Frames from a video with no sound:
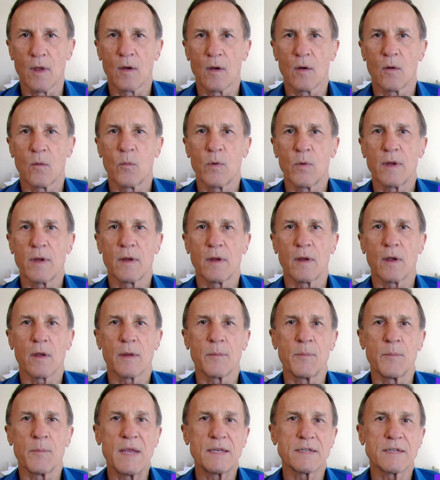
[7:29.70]
We
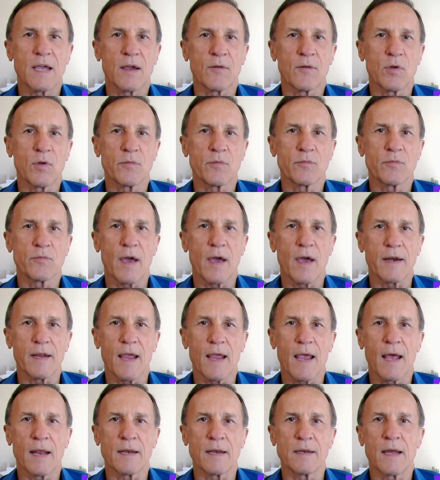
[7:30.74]
meet every
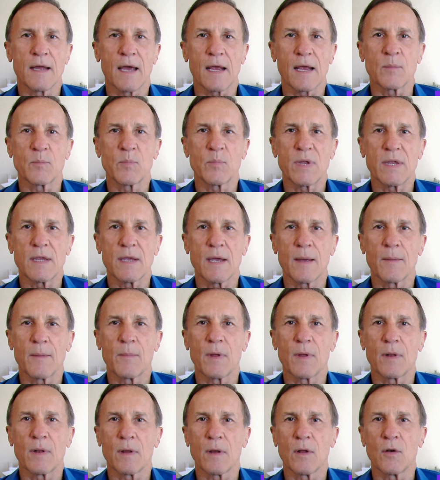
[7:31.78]
Friday at 9
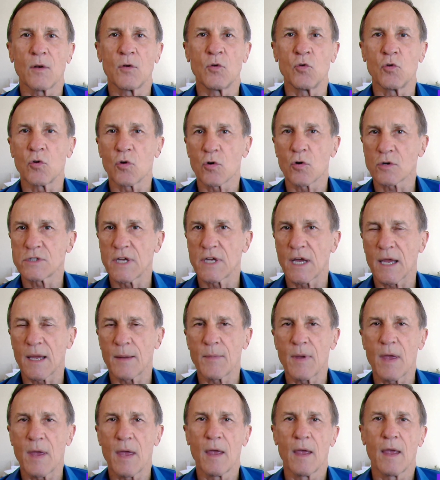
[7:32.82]
p.m. New York
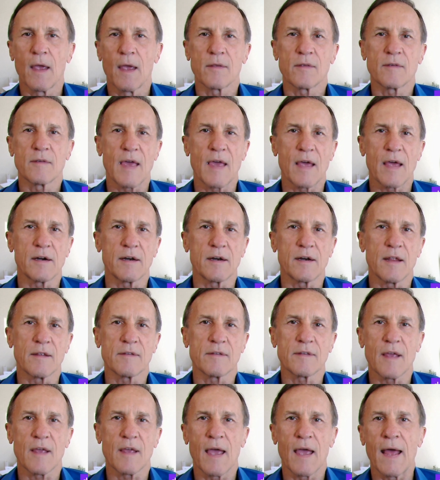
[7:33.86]
time,
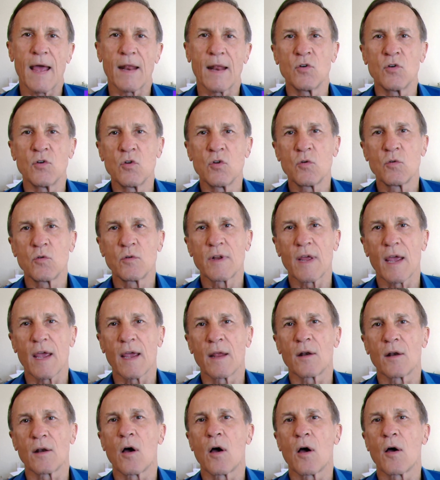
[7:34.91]
Saturdays at noon,
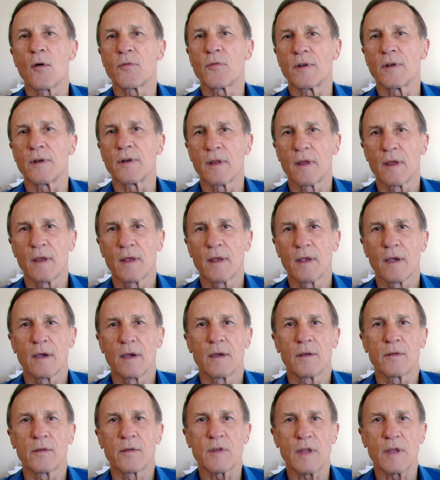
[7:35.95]
and often
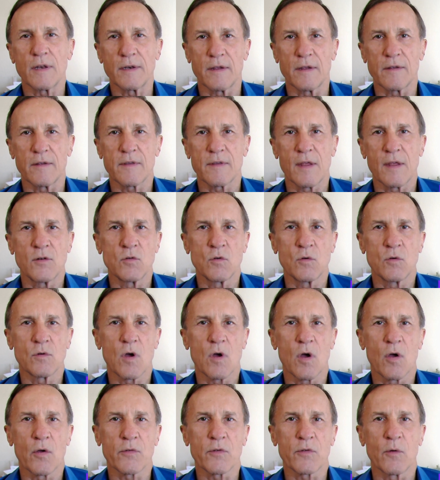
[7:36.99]
Sundays at noon
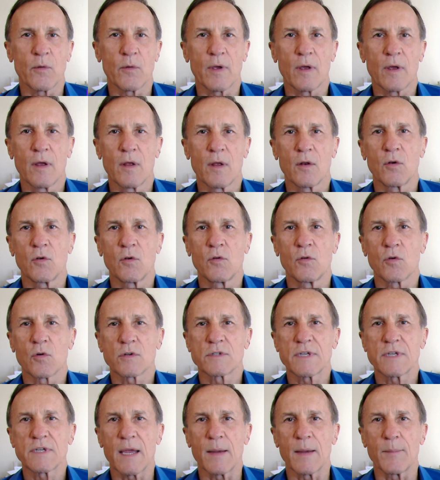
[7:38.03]
also New
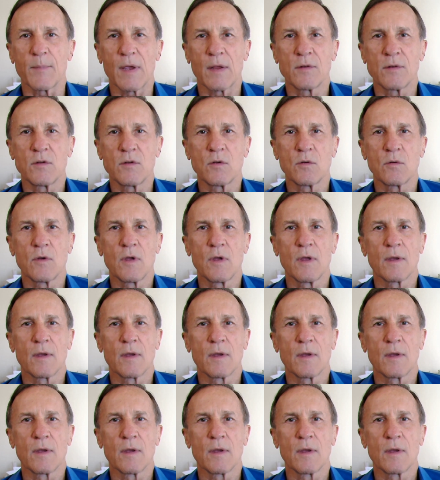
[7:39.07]
York time. And you